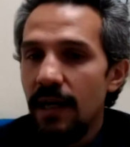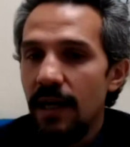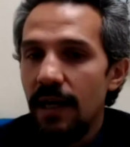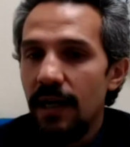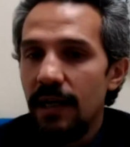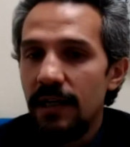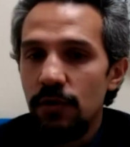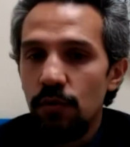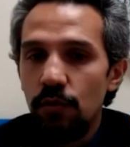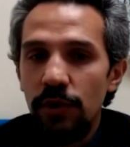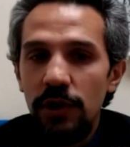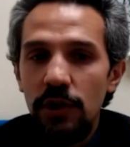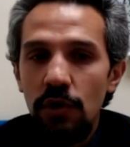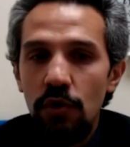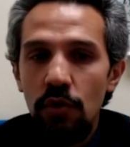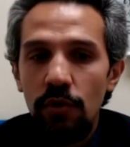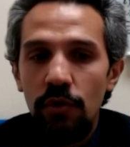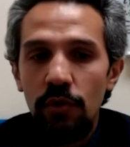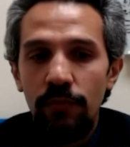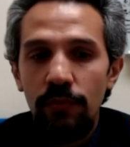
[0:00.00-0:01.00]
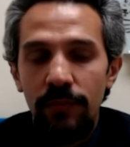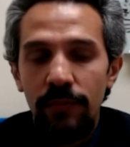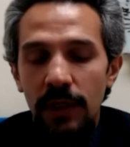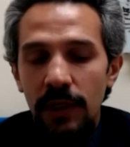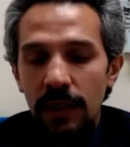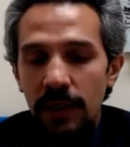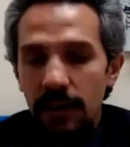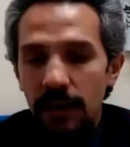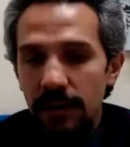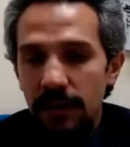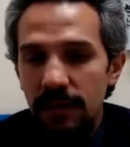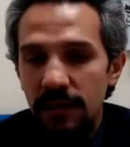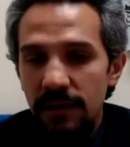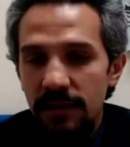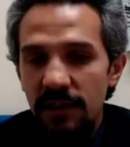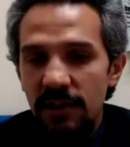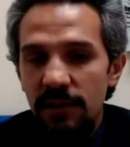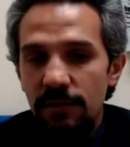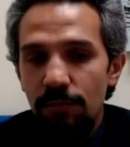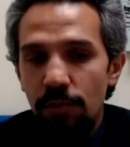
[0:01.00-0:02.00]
as we know, the disease